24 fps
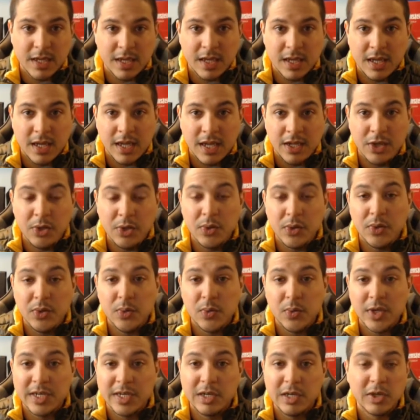You
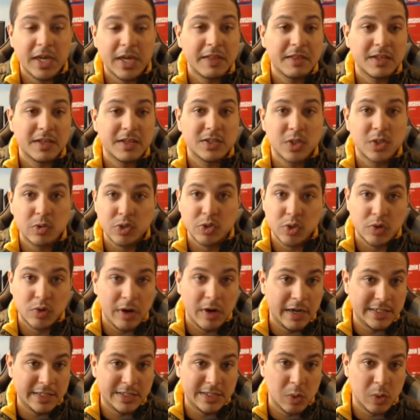can look at the social
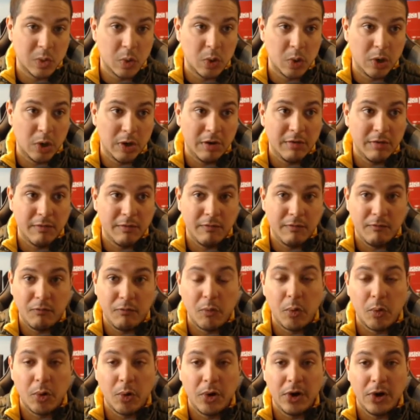credit score
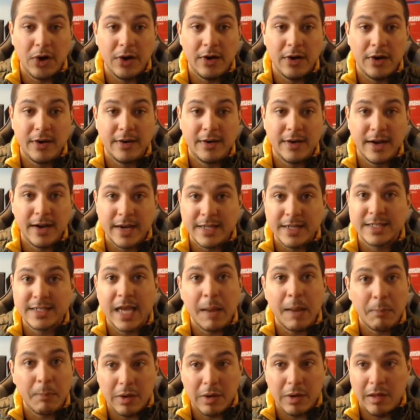for an
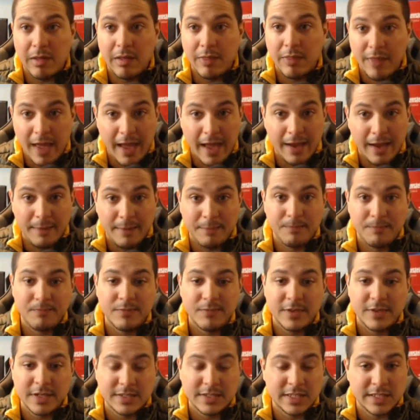example on that,
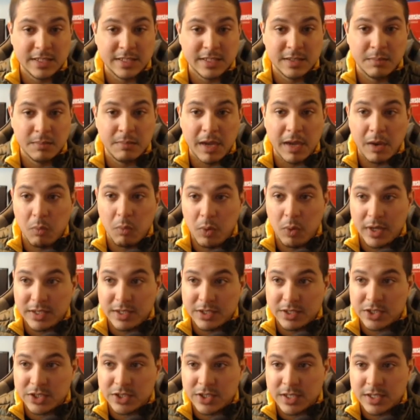the system by
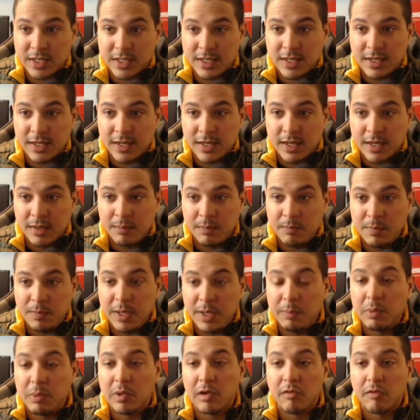which
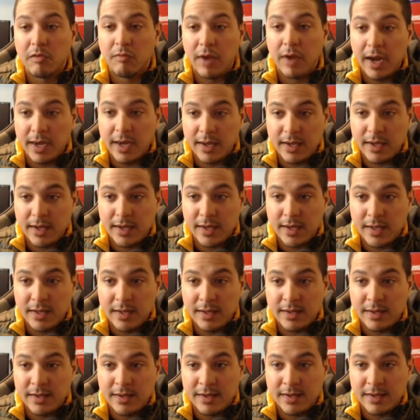people are rated
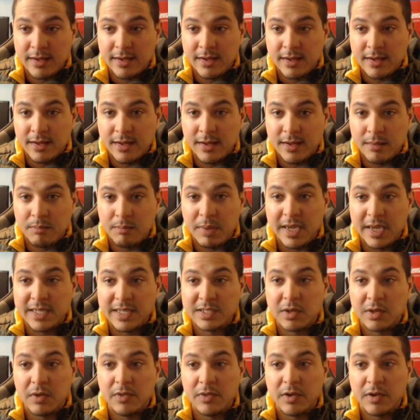based
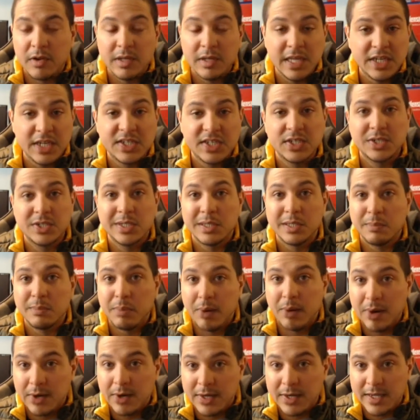on their allegiance to the
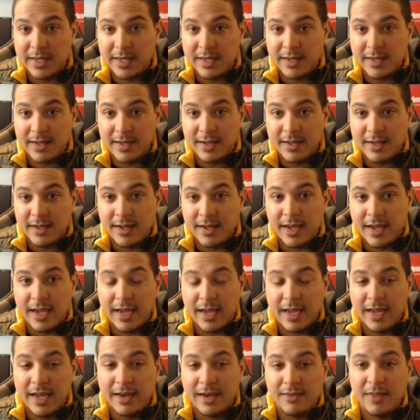party,
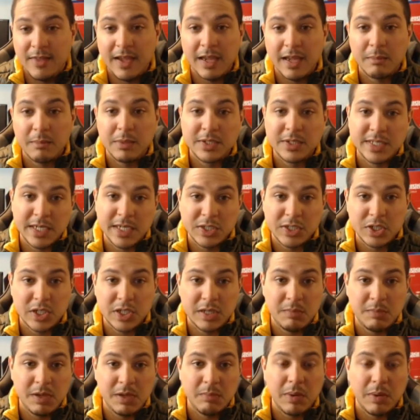and they can potentially
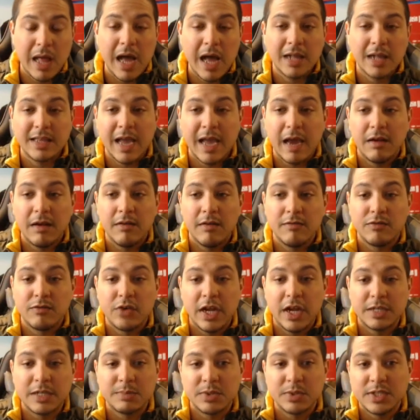be blocked out of
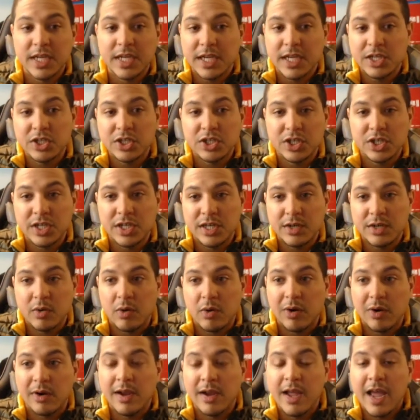transportation
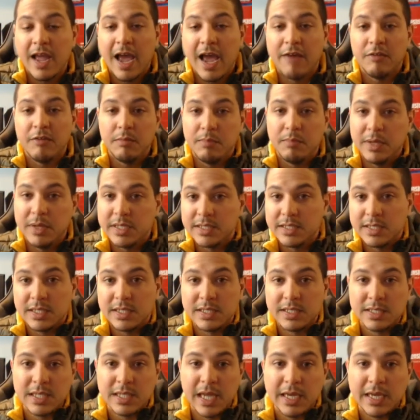or have a
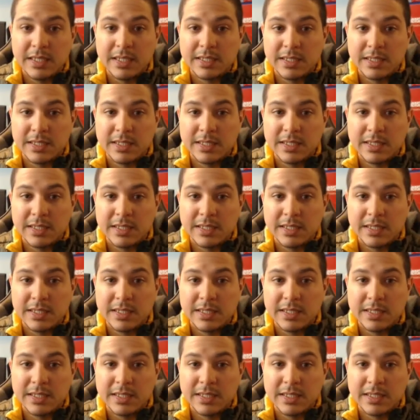business license